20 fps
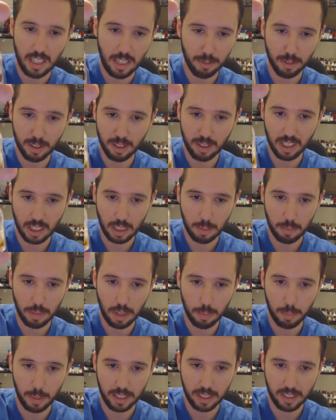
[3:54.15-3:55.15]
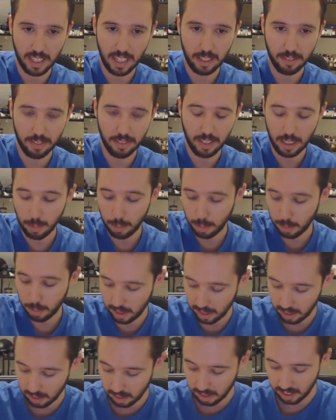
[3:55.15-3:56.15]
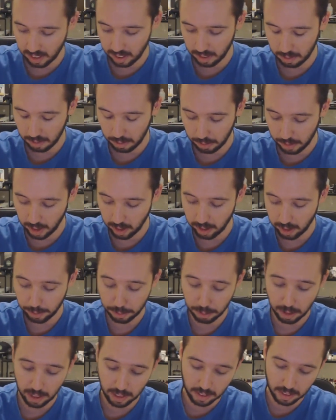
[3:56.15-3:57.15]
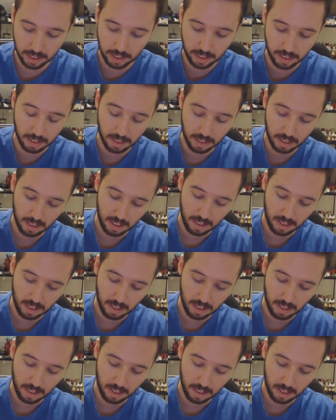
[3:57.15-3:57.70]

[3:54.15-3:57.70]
definitely check them out. Big Daddy Vape, like I said, very friendly,